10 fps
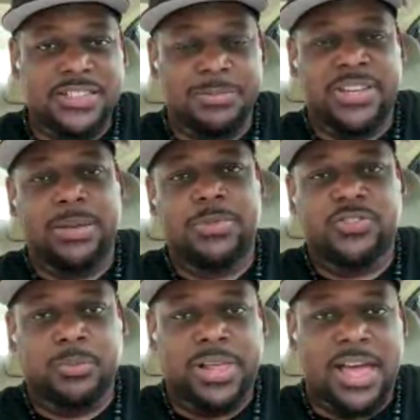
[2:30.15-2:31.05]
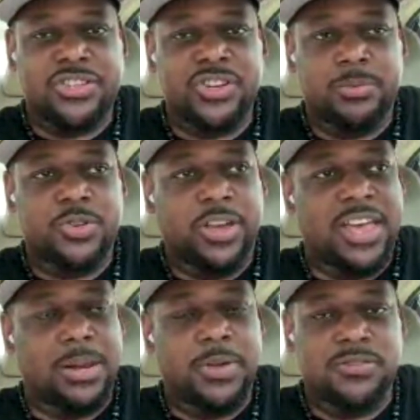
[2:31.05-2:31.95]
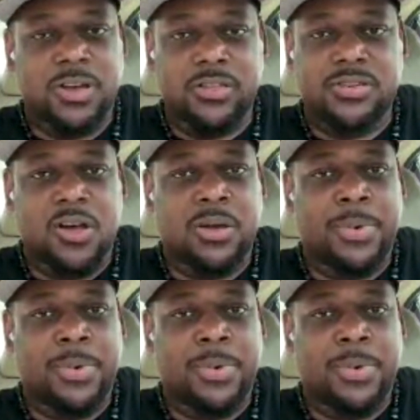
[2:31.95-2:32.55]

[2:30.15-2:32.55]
some demons from last year. I'm sure Caleb hears all the talk